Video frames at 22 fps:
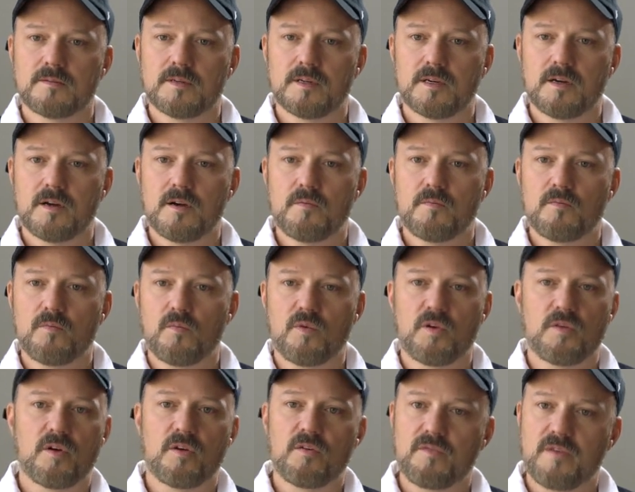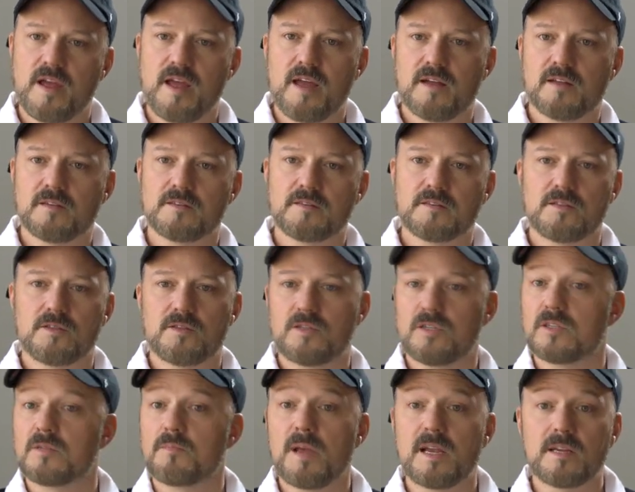um, with our fans
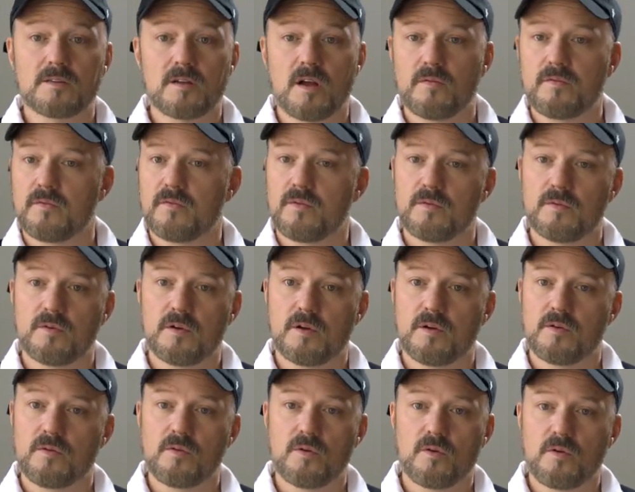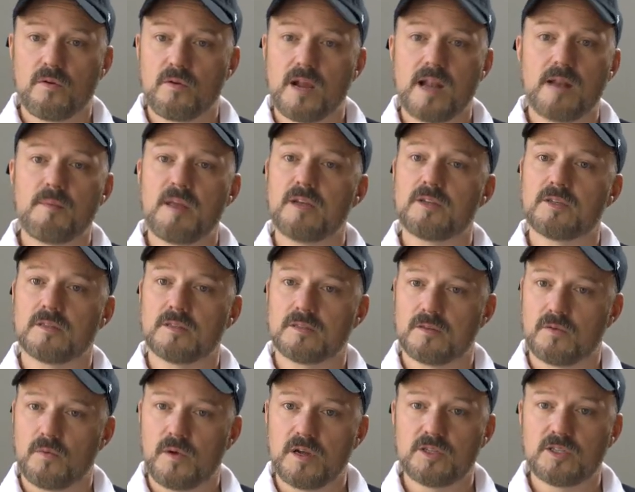just based off of a, uh, her, her, animations
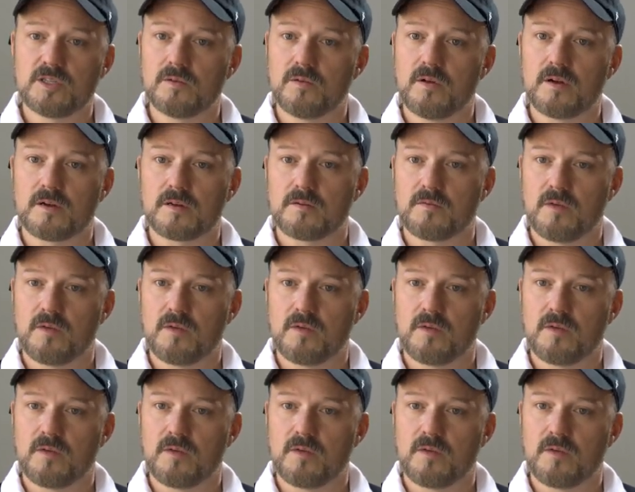and the way she looked,